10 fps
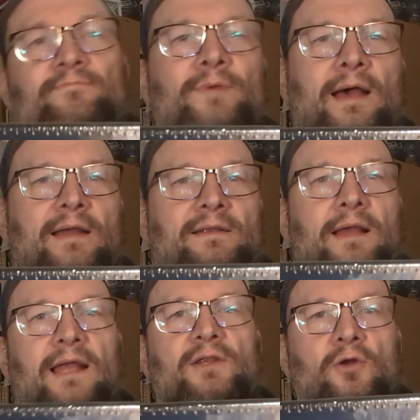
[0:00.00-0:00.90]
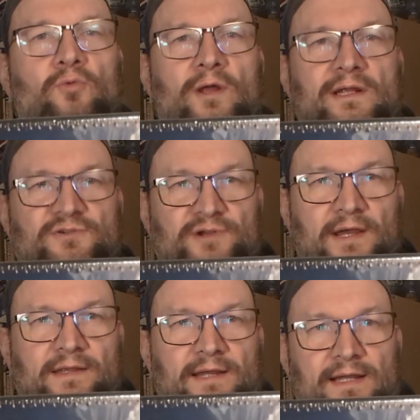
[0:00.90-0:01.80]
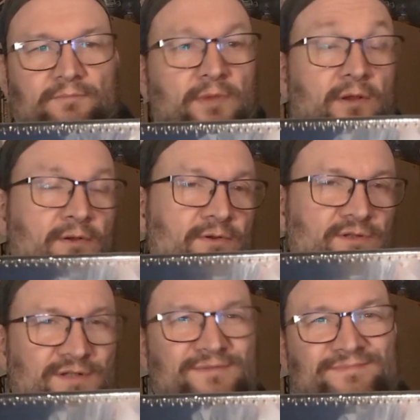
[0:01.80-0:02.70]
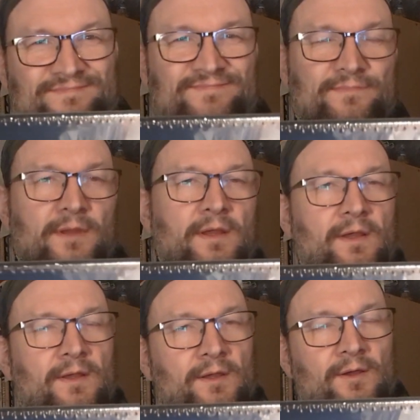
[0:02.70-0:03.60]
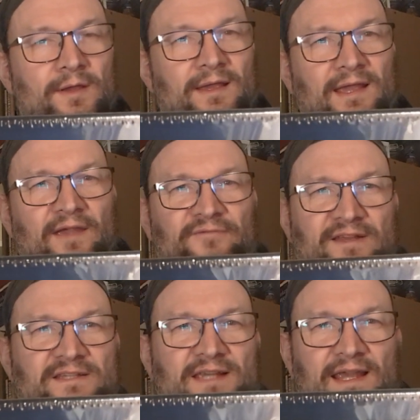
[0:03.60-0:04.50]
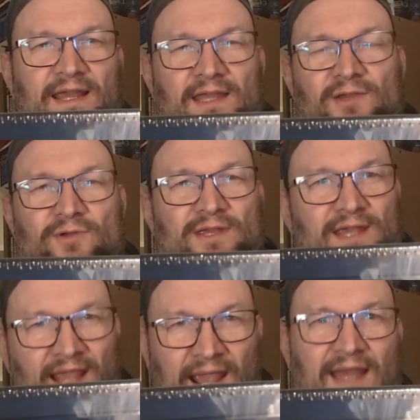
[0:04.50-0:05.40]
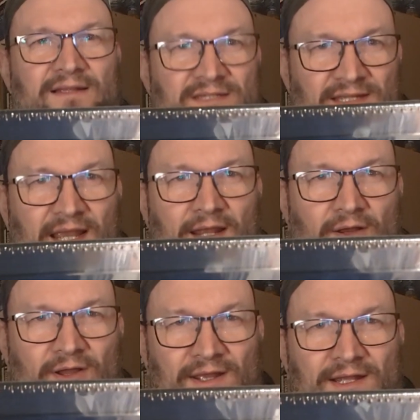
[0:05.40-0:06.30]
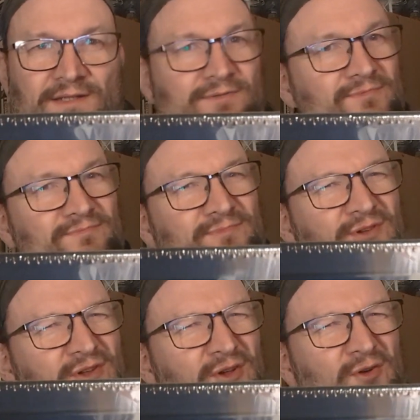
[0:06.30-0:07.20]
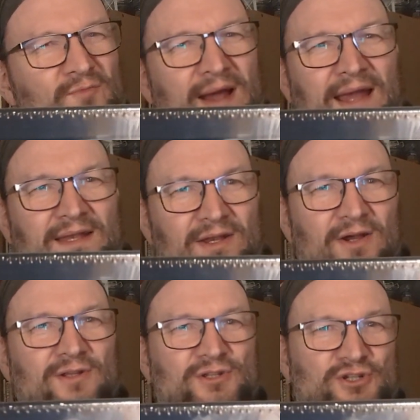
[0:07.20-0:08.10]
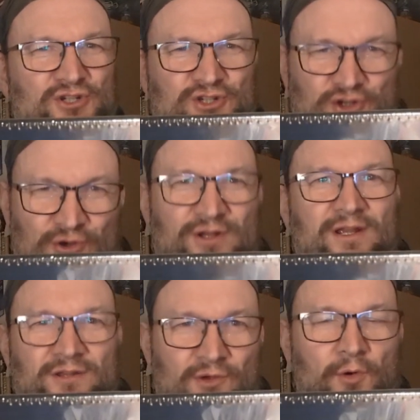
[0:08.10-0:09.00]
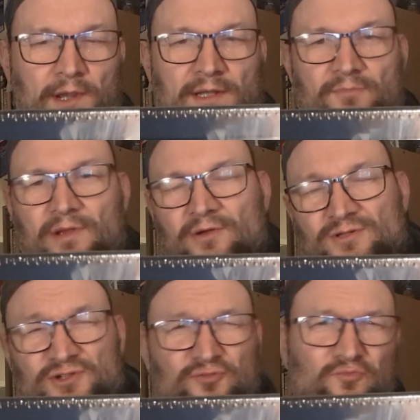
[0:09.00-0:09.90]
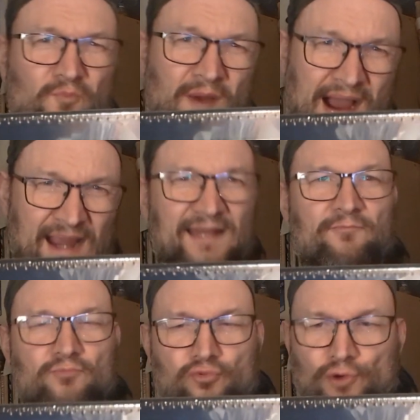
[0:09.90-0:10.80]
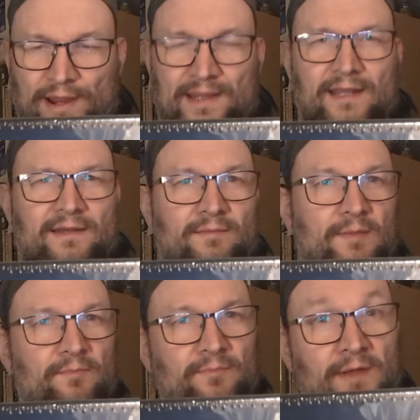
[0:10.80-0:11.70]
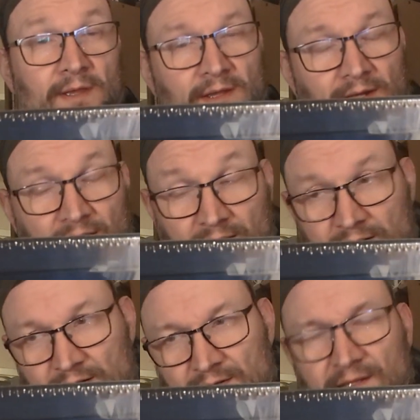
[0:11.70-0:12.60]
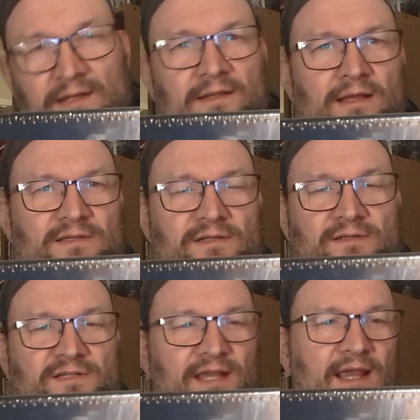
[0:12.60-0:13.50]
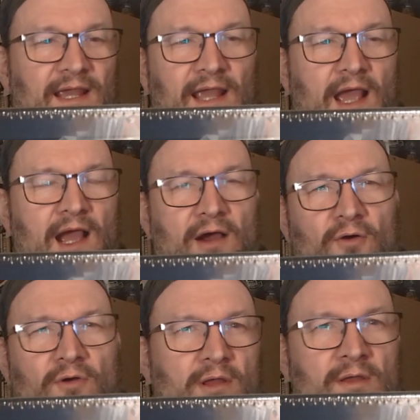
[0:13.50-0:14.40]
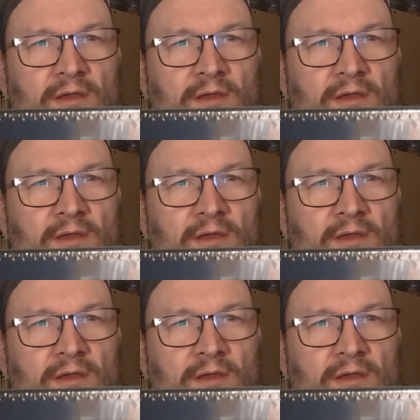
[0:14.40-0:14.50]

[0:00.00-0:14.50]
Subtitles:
But I don't want to try that, because if they say you can stand on it, you might not should do it, because you might break it. And it doesn't say how